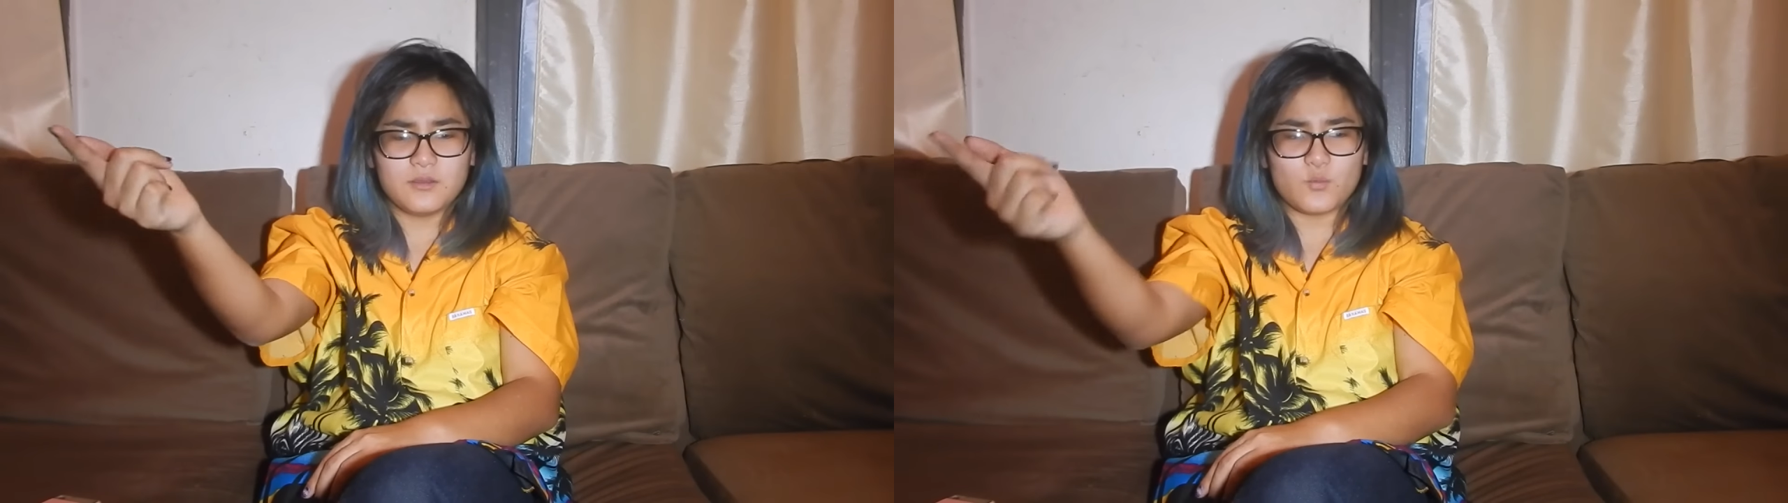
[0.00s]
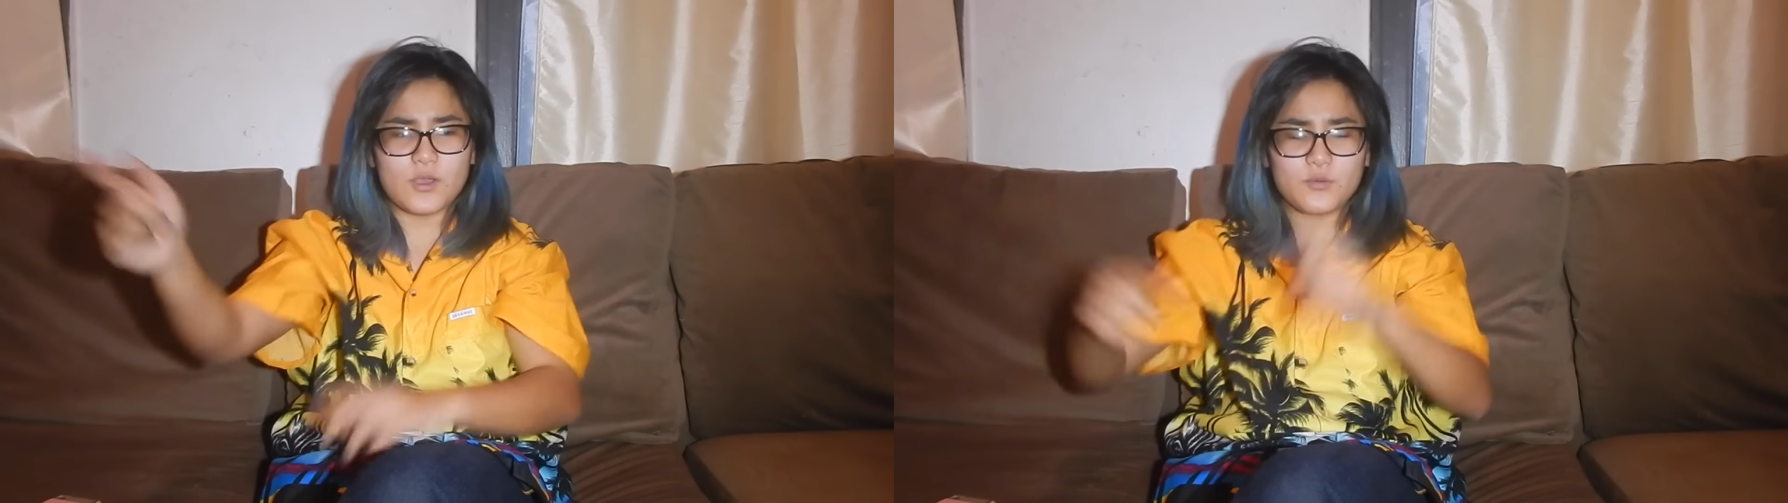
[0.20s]

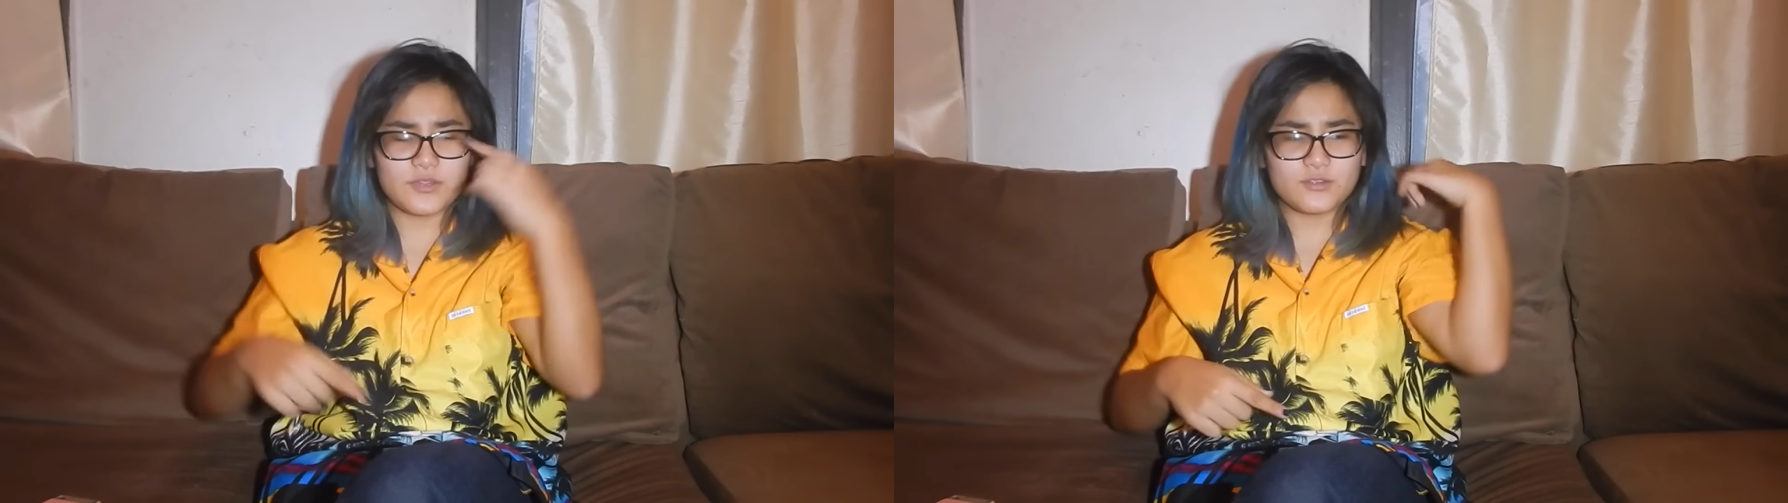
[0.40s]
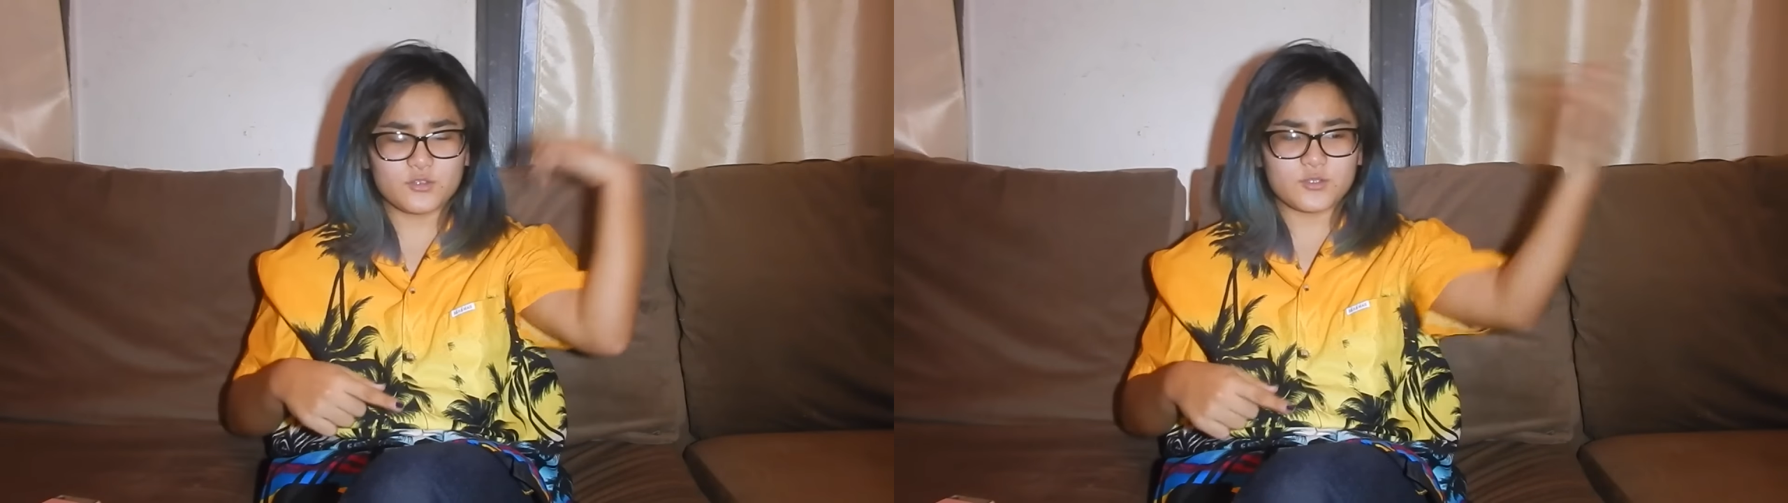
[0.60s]
Why were
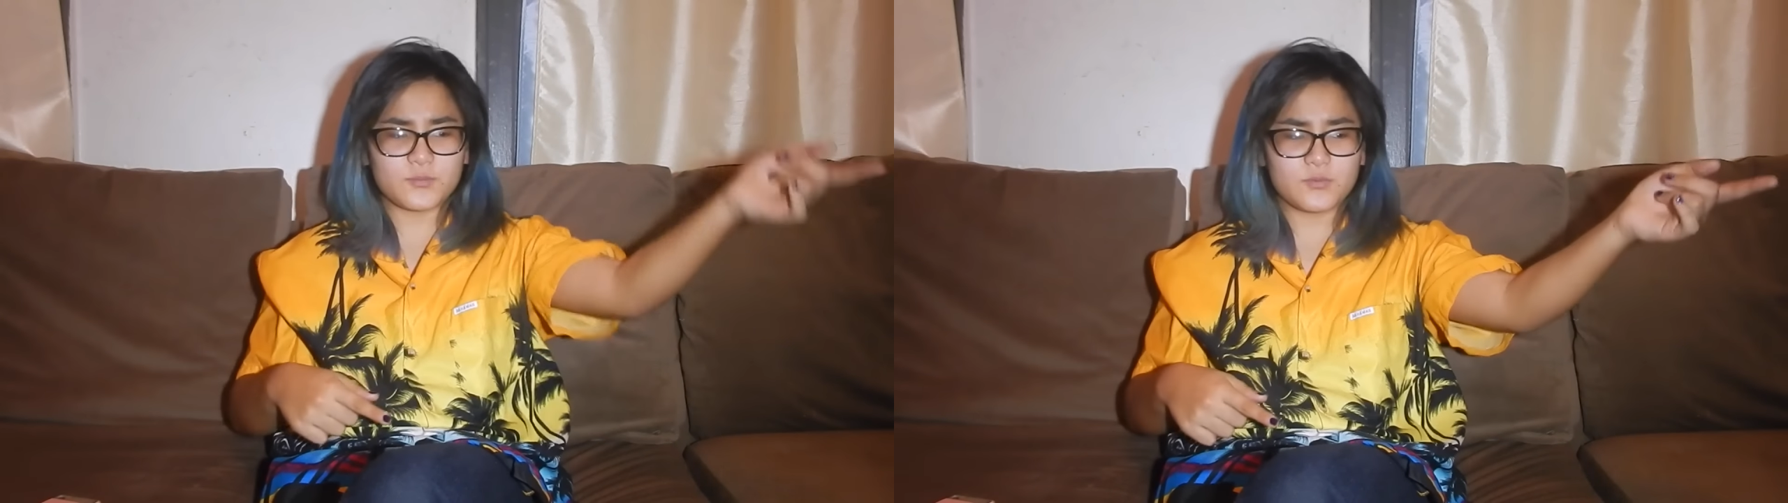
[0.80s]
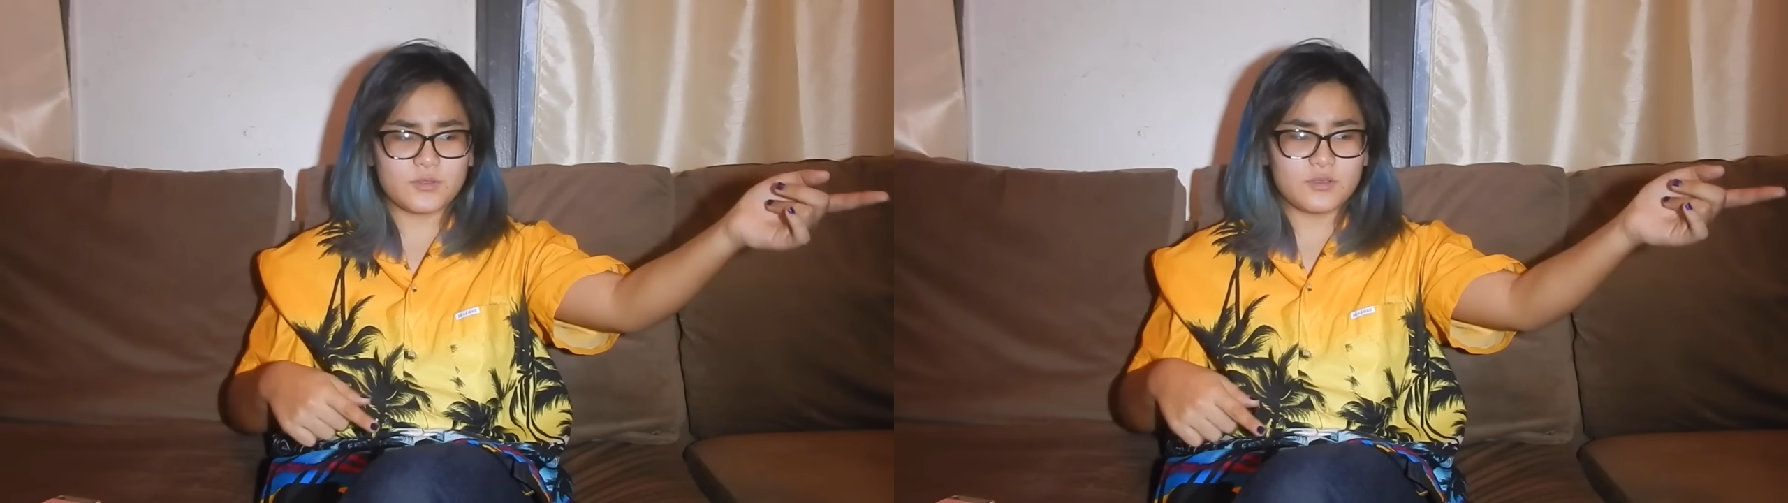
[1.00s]
they so?
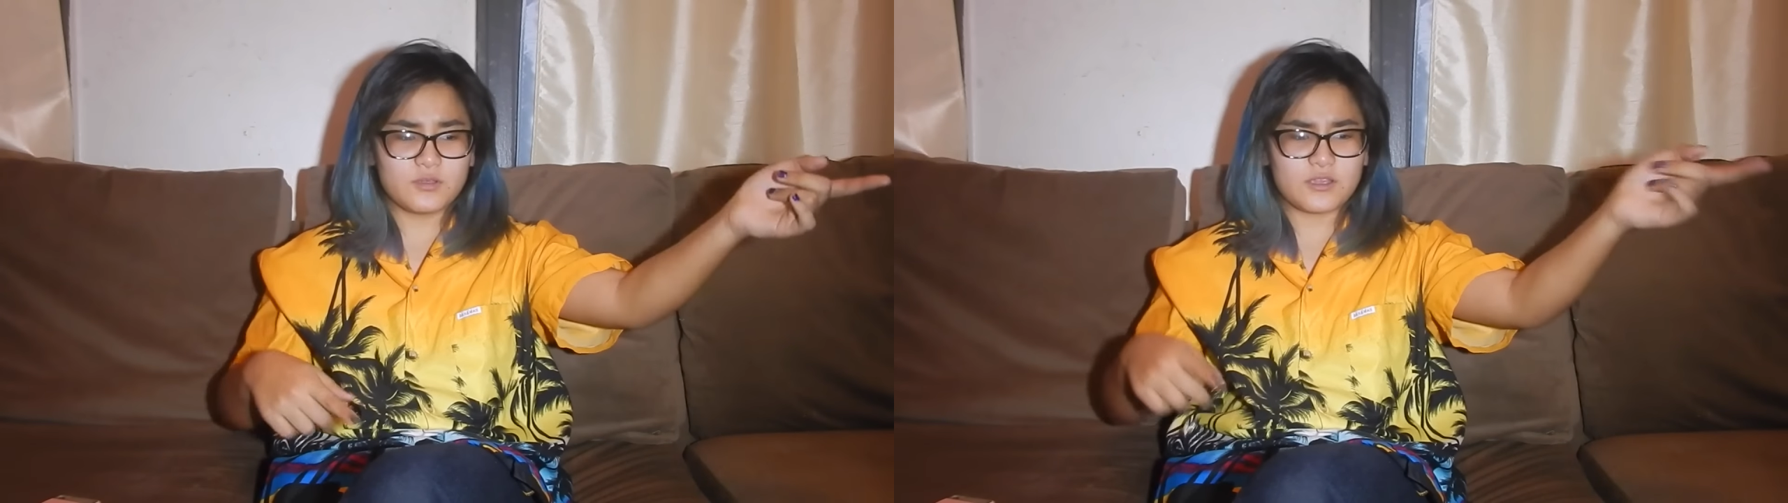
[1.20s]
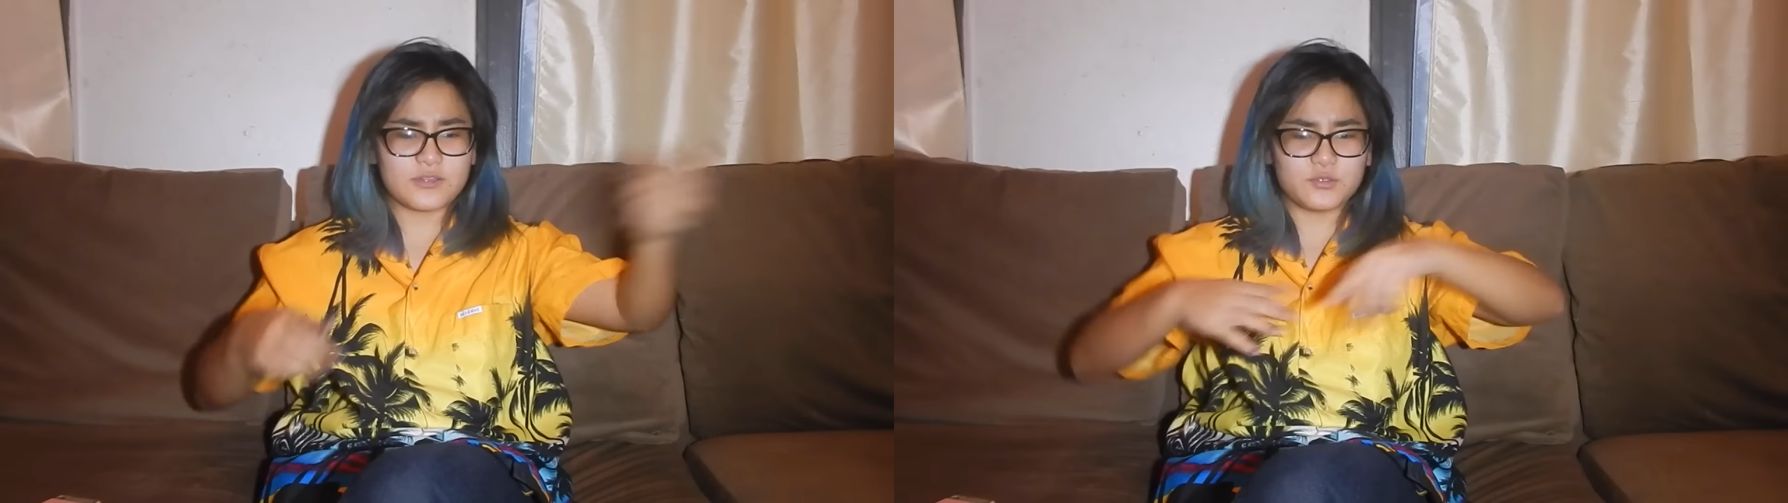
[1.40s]

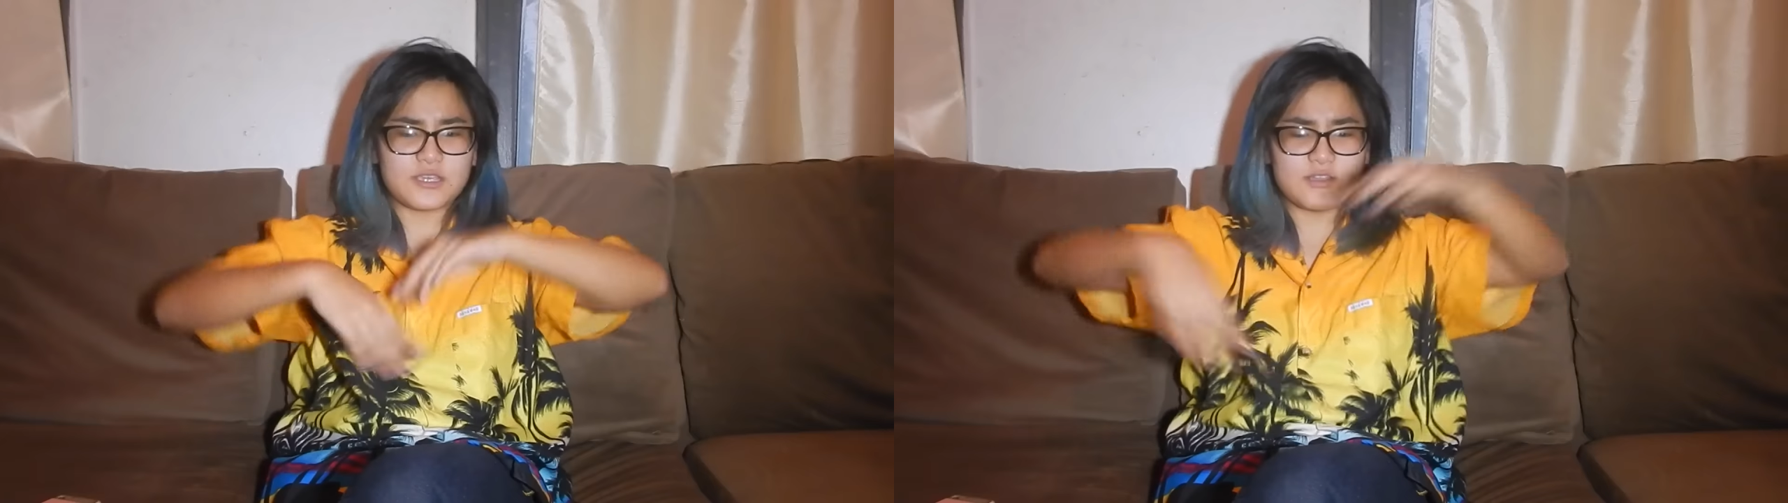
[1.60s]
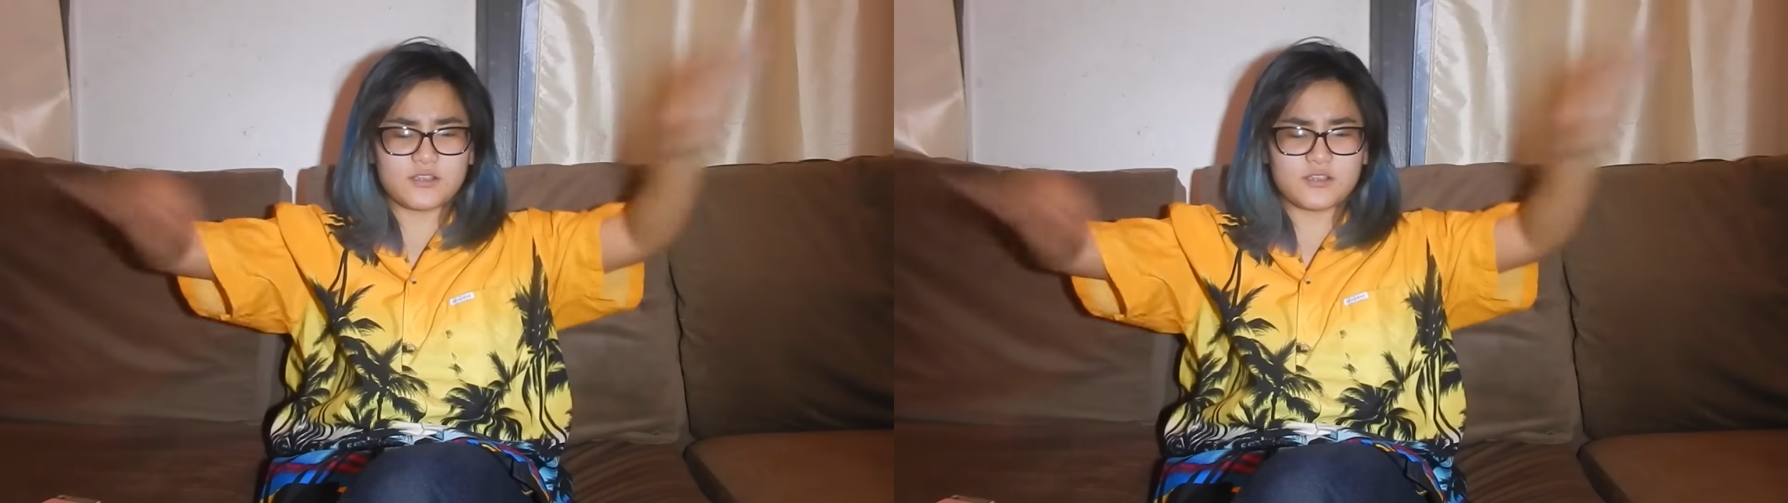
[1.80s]
Because it was kind